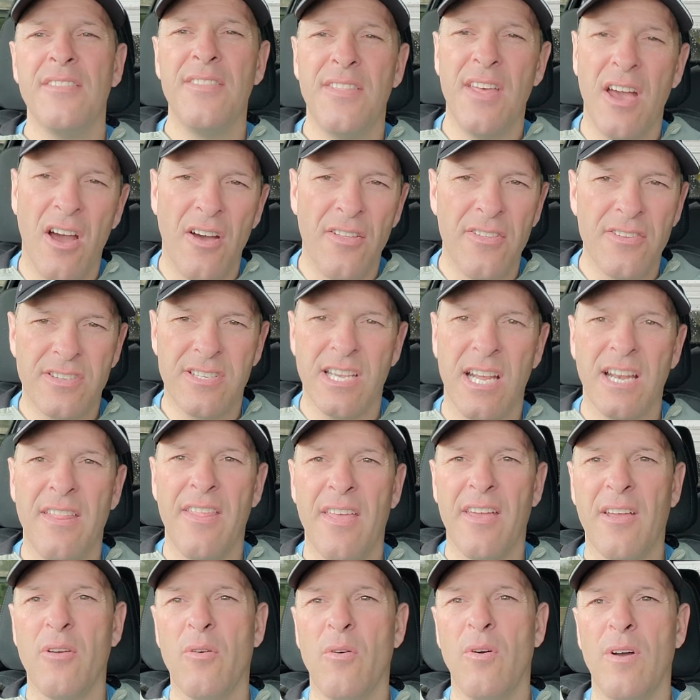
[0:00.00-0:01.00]
the other side
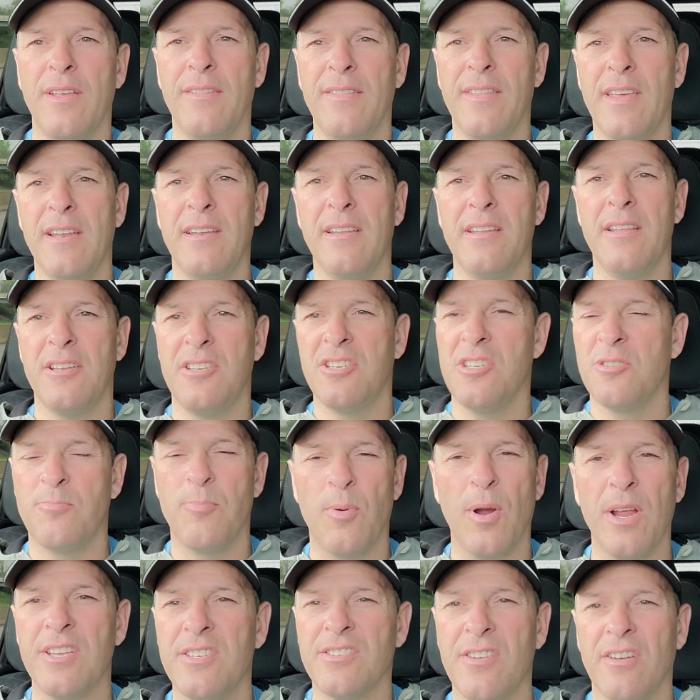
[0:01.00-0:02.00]
of that coin that
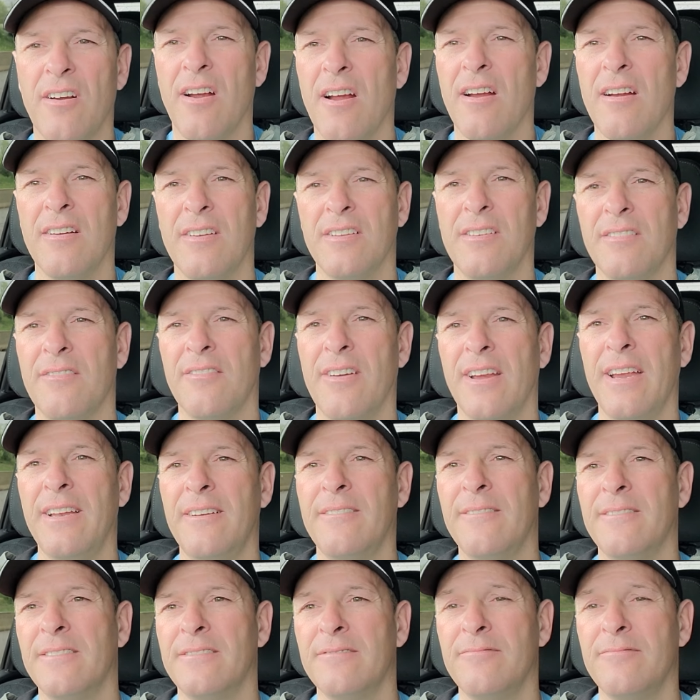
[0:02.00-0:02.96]
just breaks our heart, right?